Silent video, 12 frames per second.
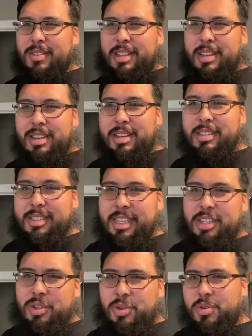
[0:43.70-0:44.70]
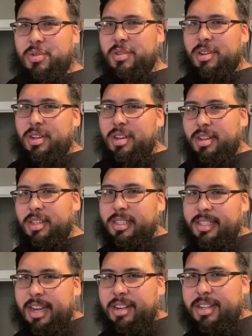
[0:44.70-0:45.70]
in Central
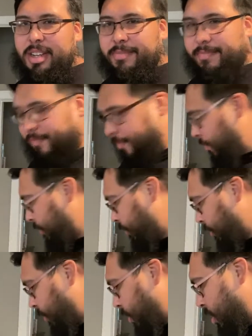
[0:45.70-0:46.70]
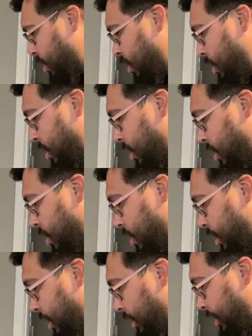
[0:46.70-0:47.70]
Standard Time.
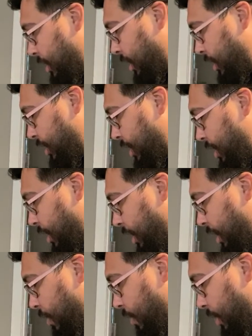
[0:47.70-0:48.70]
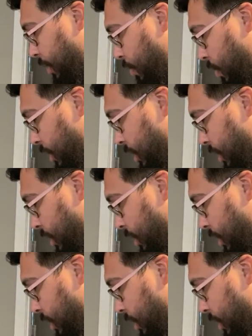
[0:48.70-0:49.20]
Alright guys, just gonna share the link really quick.